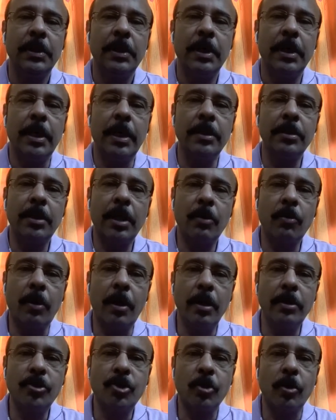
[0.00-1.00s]
Antar
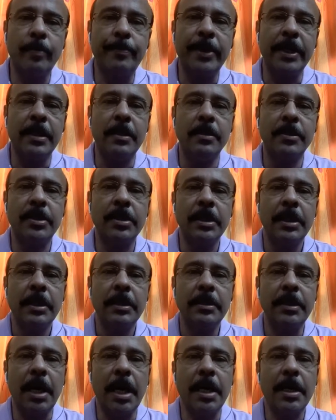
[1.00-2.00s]
also feels
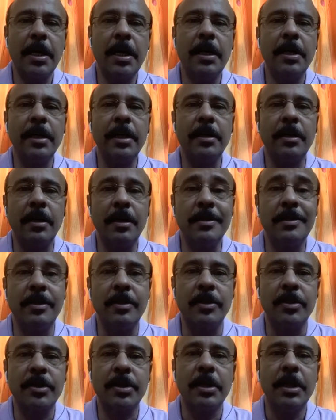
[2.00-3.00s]
Tara and
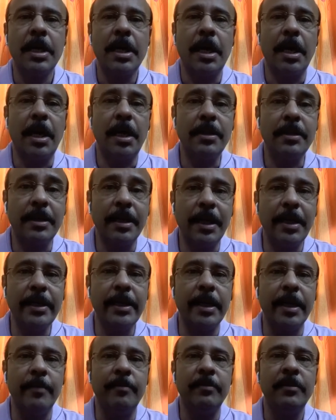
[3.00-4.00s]
others are telling
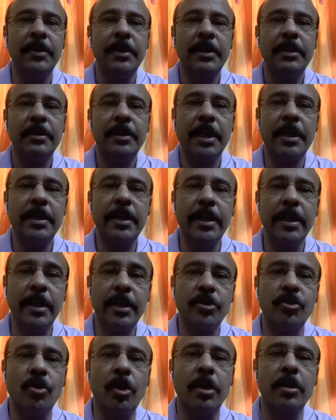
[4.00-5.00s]
him that he is
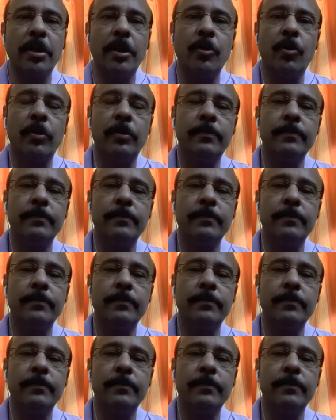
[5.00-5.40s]
not alone.